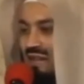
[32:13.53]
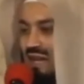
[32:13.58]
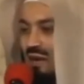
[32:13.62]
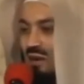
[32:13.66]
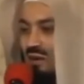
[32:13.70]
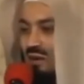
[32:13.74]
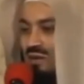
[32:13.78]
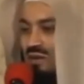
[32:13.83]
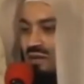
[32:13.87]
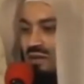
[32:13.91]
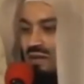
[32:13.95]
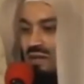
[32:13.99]

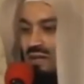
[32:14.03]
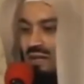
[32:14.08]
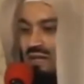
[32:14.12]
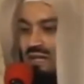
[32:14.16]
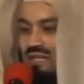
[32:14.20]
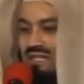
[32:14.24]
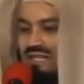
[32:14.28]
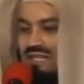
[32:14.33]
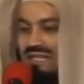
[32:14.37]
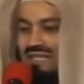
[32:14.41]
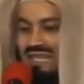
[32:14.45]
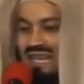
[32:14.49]
Fir'aun,
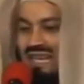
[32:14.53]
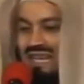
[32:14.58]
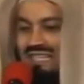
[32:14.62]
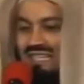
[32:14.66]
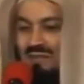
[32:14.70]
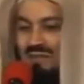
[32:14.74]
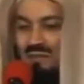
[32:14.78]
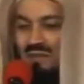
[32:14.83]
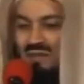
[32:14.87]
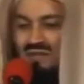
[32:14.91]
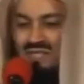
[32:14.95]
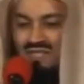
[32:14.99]
he's
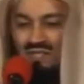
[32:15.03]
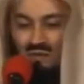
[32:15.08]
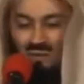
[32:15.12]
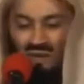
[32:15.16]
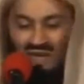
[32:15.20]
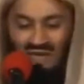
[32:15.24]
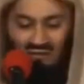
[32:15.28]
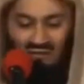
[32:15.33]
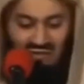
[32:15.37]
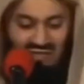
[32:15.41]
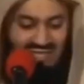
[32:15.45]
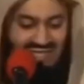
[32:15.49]
excited because the
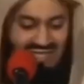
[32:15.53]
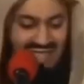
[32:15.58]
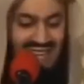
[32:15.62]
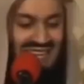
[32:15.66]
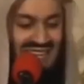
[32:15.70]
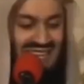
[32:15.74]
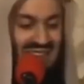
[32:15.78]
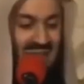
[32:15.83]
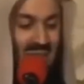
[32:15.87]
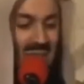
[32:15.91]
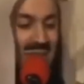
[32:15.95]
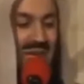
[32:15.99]
wife is
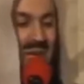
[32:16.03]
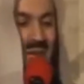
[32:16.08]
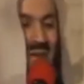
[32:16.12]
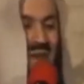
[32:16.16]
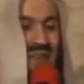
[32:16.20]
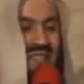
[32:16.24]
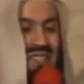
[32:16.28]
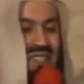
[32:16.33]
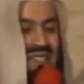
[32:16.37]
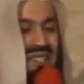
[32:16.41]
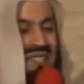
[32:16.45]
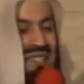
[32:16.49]
carrying the
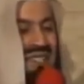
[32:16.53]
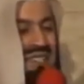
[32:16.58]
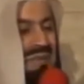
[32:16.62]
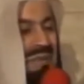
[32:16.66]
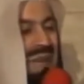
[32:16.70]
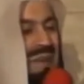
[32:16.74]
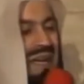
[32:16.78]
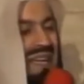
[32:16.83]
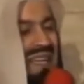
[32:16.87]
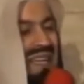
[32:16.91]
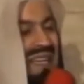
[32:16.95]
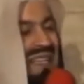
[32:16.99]
baby and she's
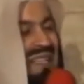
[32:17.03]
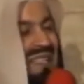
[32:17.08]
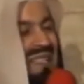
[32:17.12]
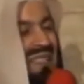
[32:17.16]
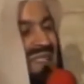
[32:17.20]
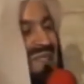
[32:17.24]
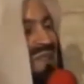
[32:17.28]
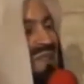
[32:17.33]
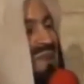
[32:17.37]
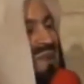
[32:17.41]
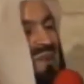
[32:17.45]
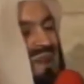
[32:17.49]
smiling
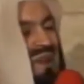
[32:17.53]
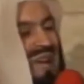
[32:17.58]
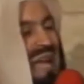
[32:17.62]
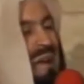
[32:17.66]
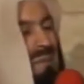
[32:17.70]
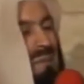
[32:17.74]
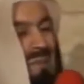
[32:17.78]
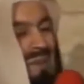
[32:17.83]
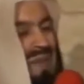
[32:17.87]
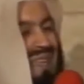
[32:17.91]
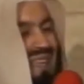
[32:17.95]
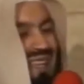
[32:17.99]
and so
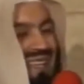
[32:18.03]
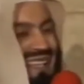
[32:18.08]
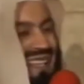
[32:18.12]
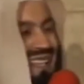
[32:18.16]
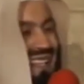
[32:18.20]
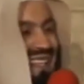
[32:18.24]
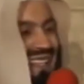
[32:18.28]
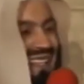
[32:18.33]
happy.